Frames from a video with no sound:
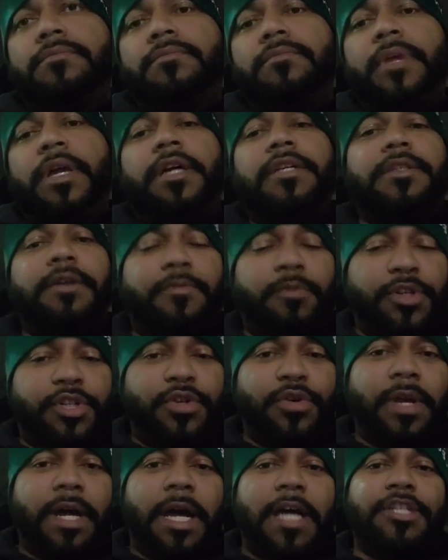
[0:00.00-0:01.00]
because of
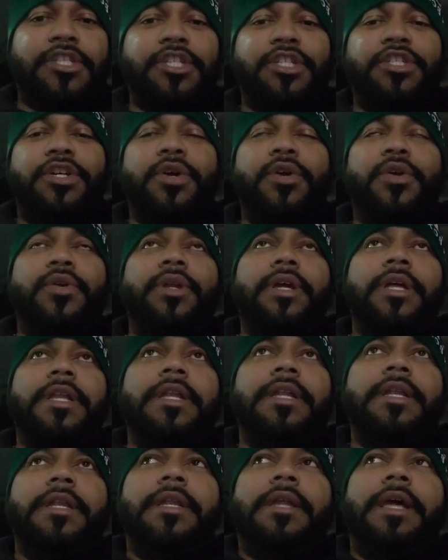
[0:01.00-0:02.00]
what you guys just heard
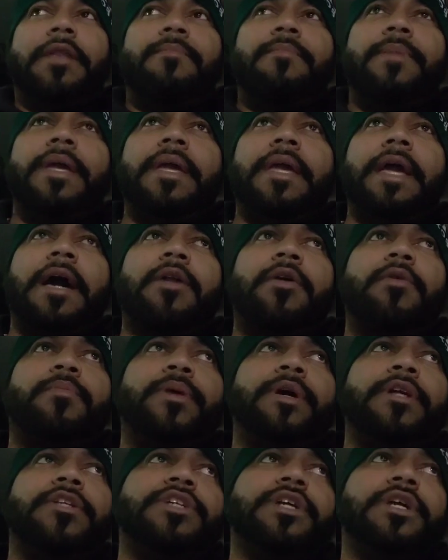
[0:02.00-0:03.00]
and and me
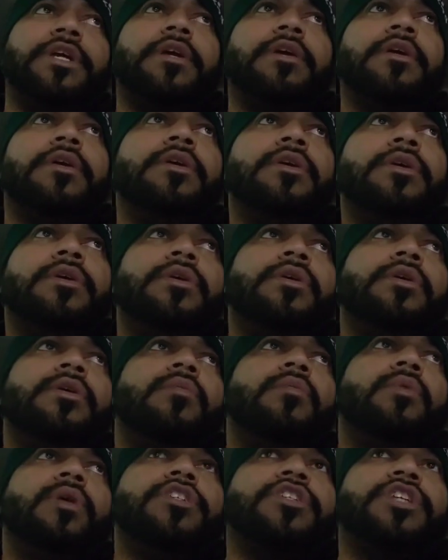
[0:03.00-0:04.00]
counterpunching
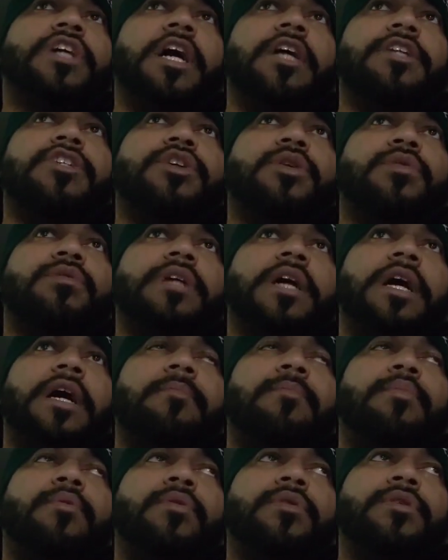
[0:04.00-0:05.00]
what Shawn
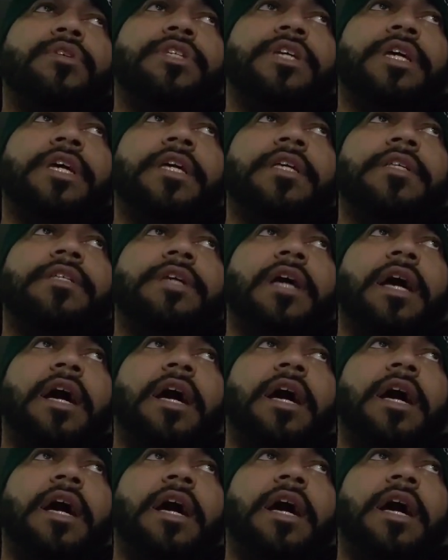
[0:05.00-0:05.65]
Showtime Porter says.